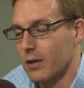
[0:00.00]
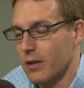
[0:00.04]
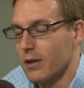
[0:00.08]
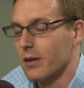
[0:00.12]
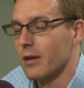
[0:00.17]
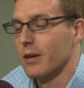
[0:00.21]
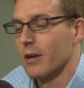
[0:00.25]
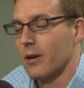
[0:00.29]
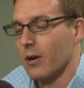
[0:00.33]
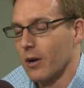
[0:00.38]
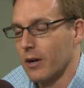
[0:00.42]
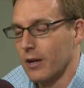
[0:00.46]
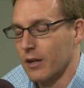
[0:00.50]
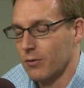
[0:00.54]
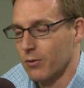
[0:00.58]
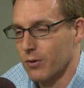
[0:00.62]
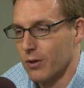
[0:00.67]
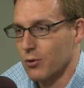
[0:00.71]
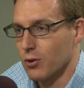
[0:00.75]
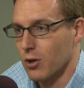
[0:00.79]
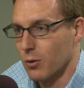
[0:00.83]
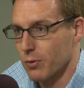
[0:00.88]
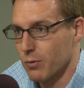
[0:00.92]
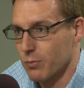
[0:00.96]
get an audience with the
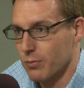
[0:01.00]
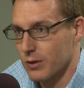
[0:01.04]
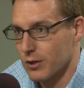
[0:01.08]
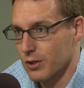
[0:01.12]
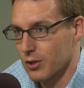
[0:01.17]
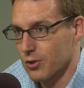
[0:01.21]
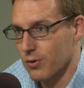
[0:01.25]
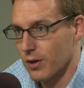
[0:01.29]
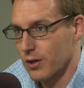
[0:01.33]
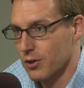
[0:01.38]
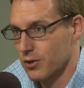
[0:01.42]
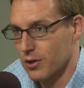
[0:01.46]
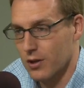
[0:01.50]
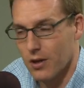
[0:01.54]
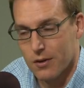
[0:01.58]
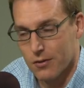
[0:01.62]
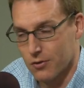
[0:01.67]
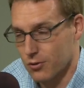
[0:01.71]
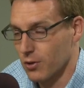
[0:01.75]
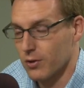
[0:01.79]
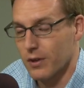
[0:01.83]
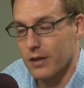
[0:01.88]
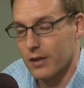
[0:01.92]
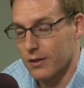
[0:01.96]
Trump administration, it
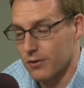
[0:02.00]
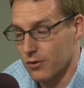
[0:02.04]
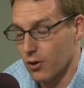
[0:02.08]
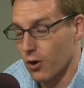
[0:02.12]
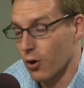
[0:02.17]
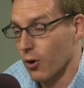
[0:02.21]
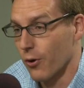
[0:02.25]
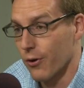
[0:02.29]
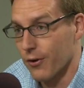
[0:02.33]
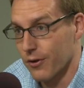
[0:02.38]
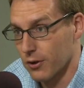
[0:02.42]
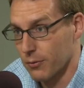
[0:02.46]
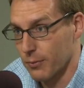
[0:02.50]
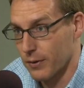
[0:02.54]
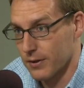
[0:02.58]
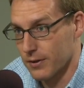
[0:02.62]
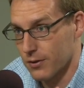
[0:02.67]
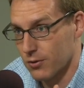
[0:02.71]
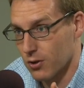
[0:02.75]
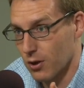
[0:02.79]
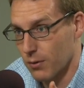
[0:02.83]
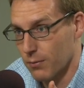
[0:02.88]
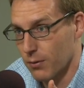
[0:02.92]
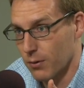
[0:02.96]
certainly doesn't hurt to be at the
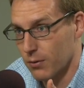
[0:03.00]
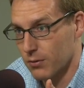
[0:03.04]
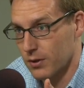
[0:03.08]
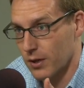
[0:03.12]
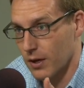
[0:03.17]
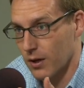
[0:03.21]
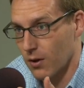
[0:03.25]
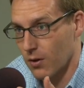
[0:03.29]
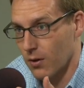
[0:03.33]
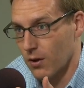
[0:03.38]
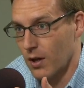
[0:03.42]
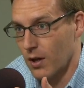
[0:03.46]
Trump Hotel.